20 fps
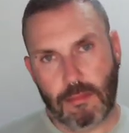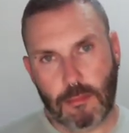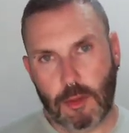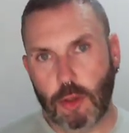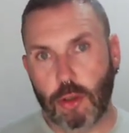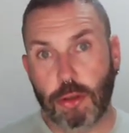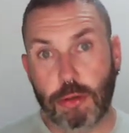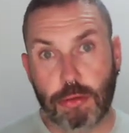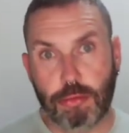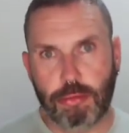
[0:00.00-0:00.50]

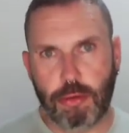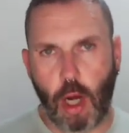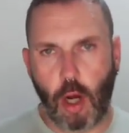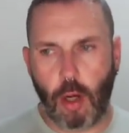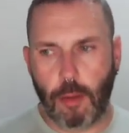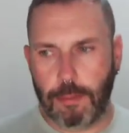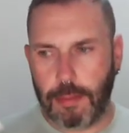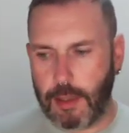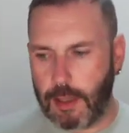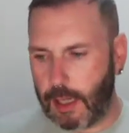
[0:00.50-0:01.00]

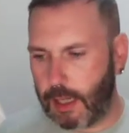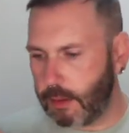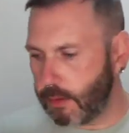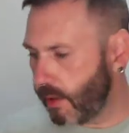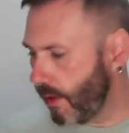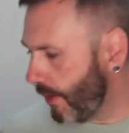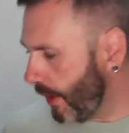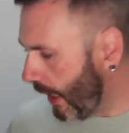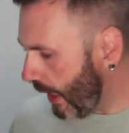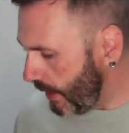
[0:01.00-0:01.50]
drop out
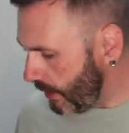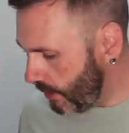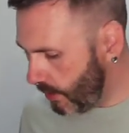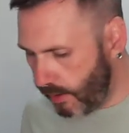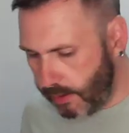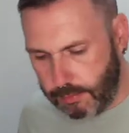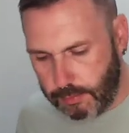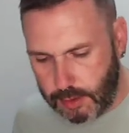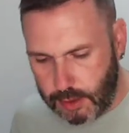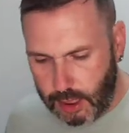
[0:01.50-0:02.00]
of that
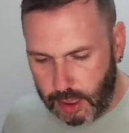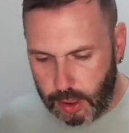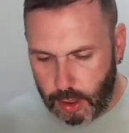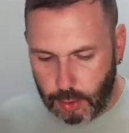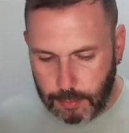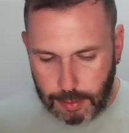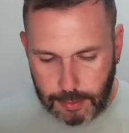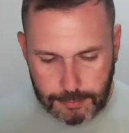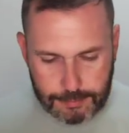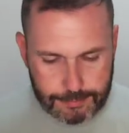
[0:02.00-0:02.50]

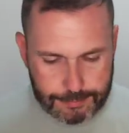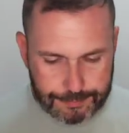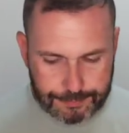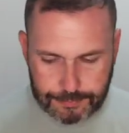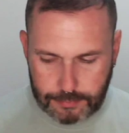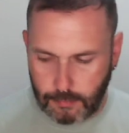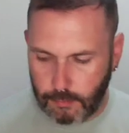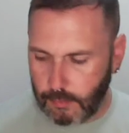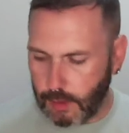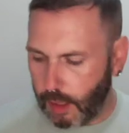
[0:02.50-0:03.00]
tube.
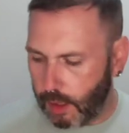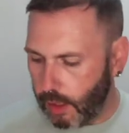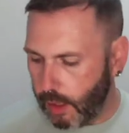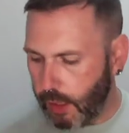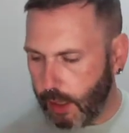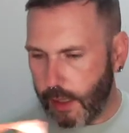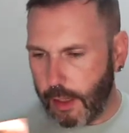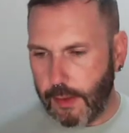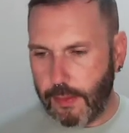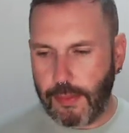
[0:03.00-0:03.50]

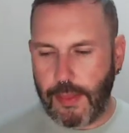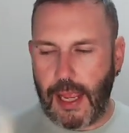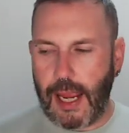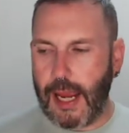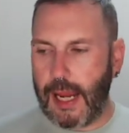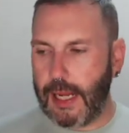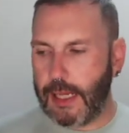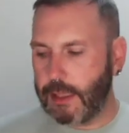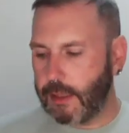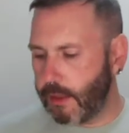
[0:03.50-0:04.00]

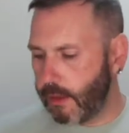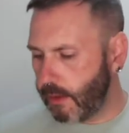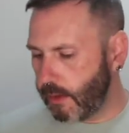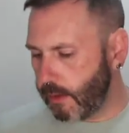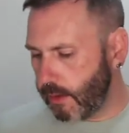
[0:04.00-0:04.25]
Then